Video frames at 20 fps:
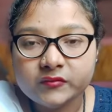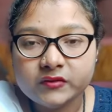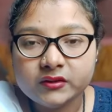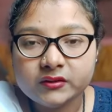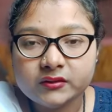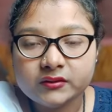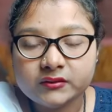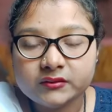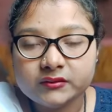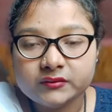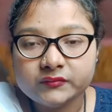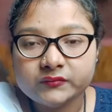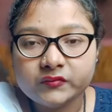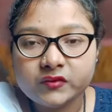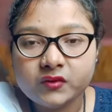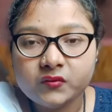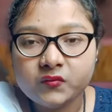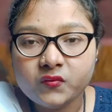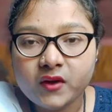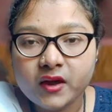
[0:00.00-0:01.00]
the earth.
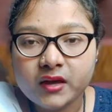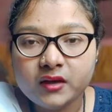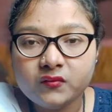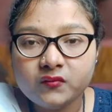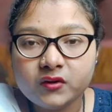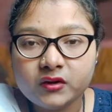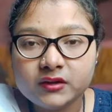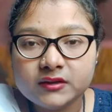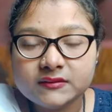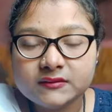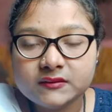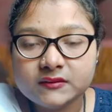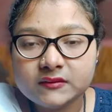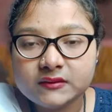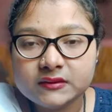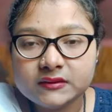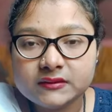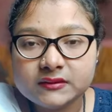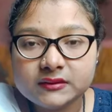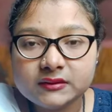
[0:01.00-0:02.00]
Why? What is the
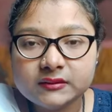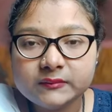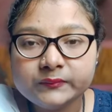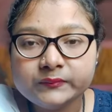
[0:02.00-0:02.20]
reason?